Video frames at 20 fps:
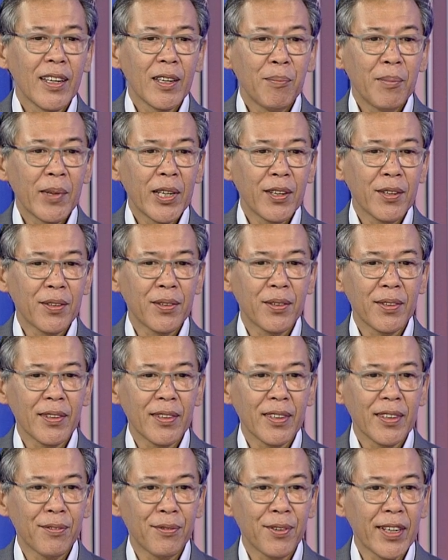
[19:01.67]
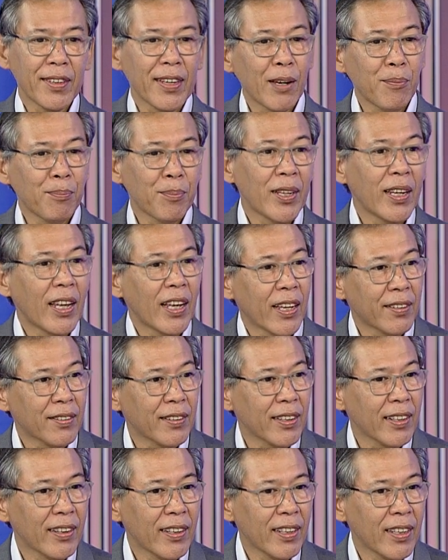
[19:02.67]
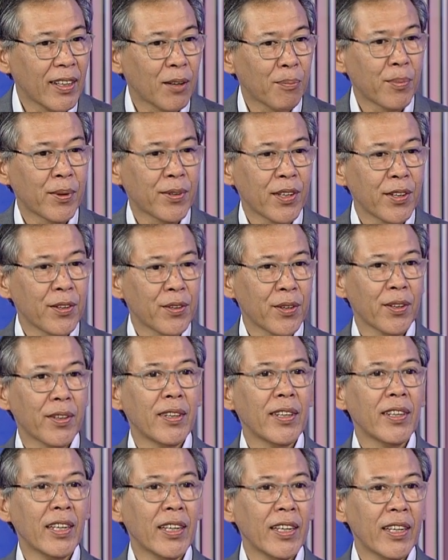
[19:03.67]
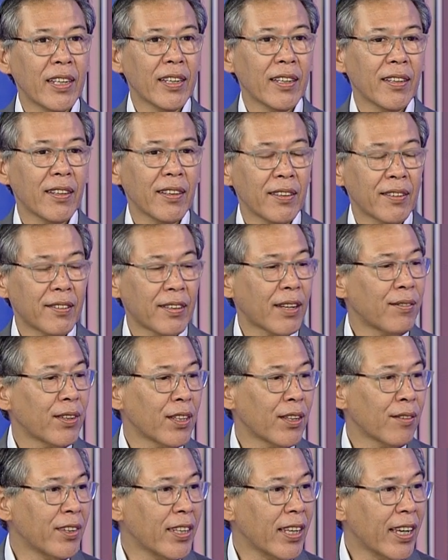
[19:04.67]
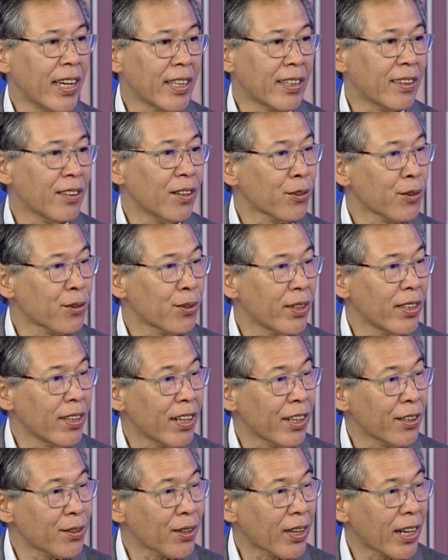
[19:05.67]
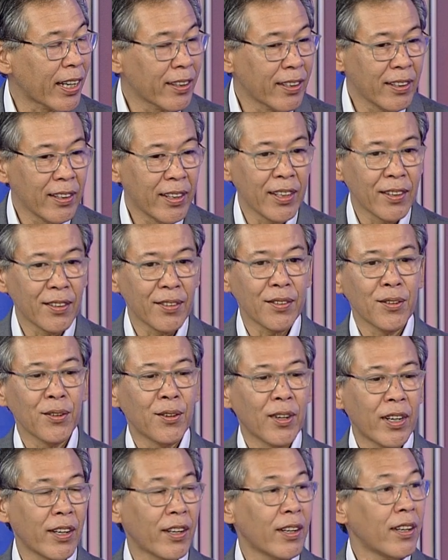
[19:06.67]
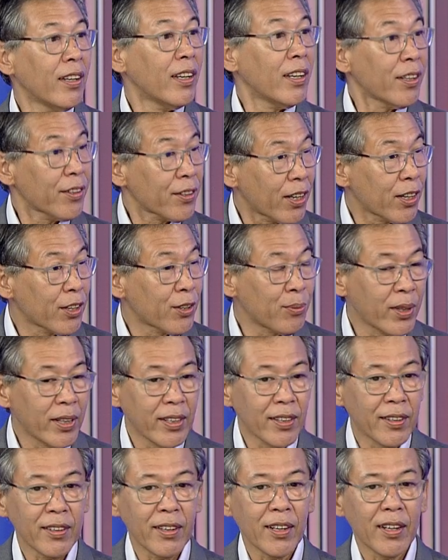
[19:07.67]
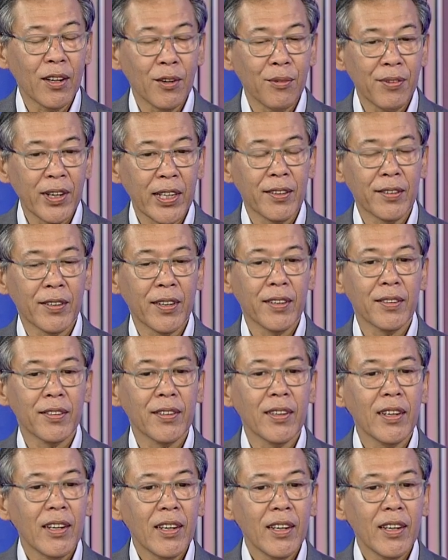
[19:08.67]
Because, for example, us in the opposition, the seven of the eight Ocho derecho candidates who are charged with these offenses,